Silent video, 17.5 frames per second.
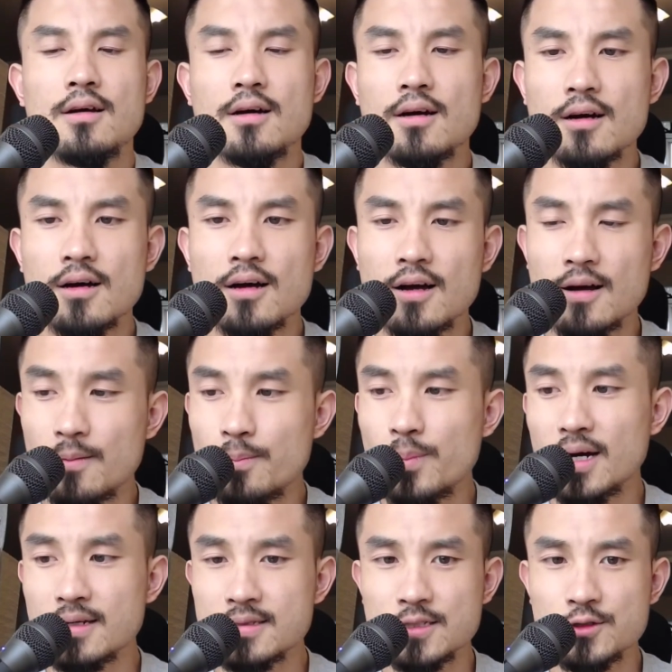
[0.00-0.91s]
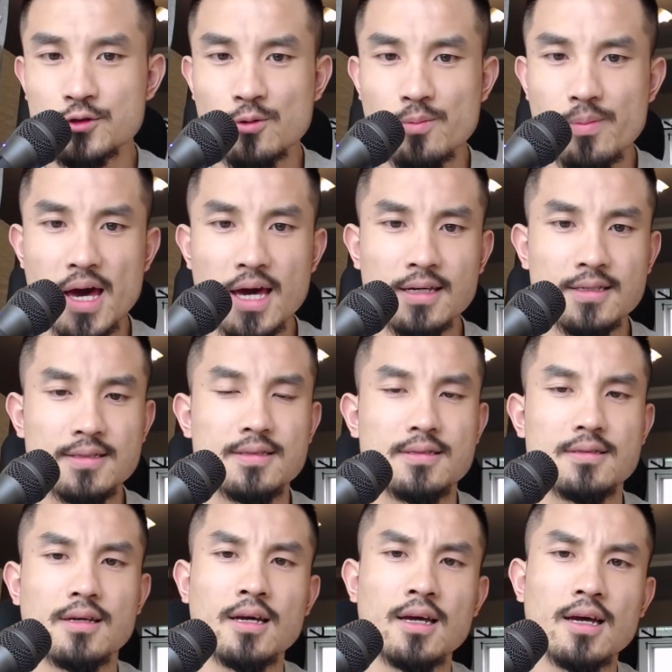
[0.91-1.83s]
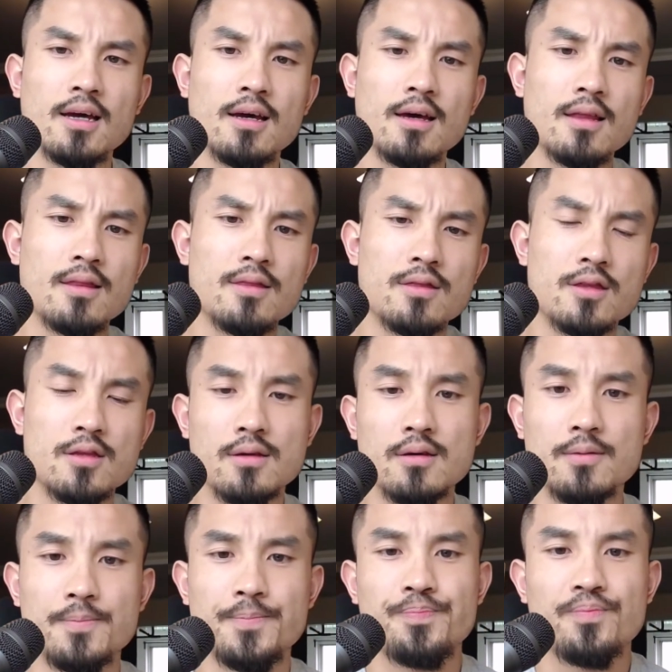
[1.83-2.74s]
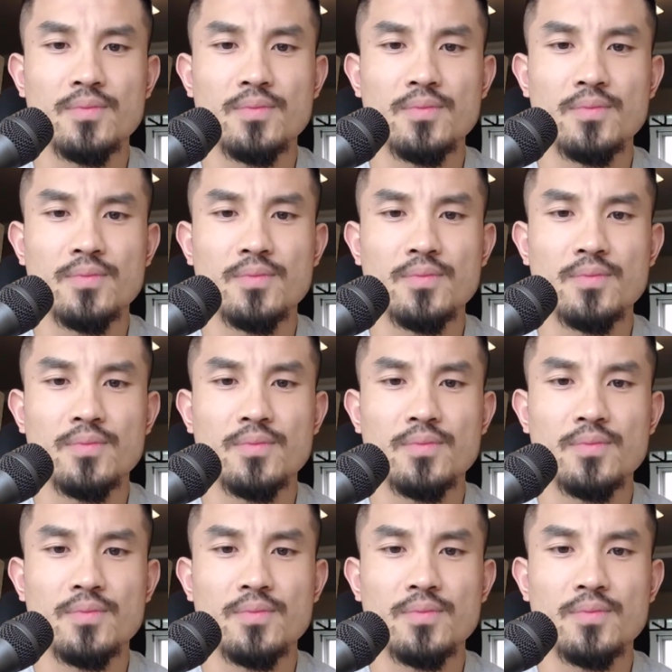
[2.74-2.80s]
by central banks and the